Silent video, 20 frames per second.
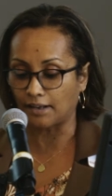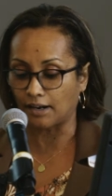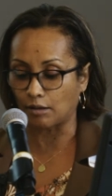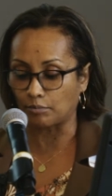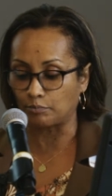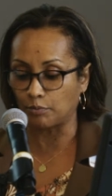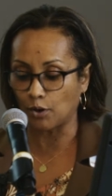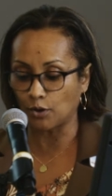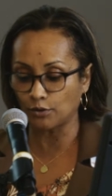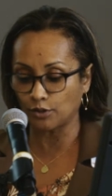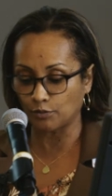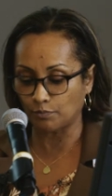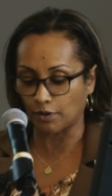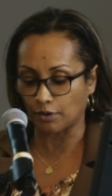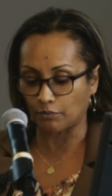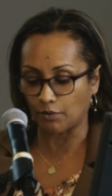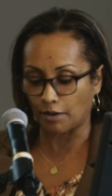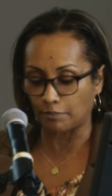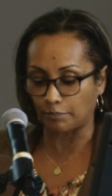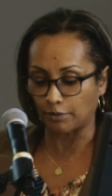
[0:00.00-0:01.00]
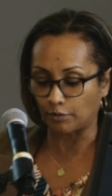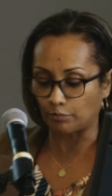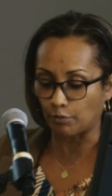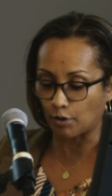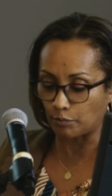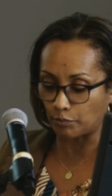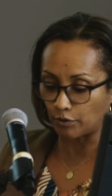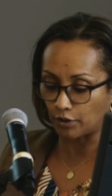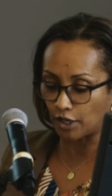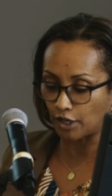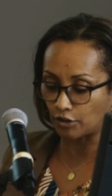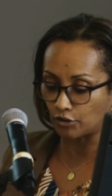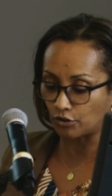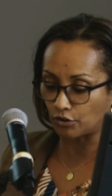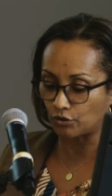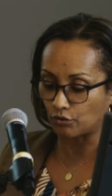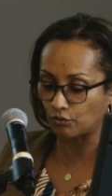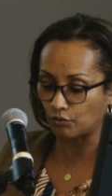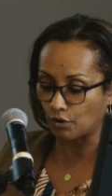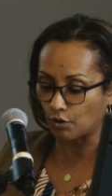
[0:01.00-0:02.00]
that are posed by rapid
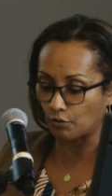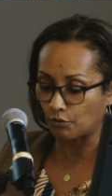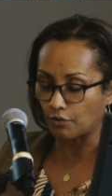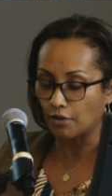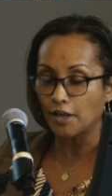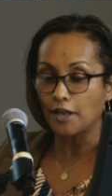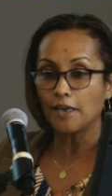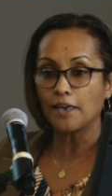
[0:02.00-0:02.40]
population growth.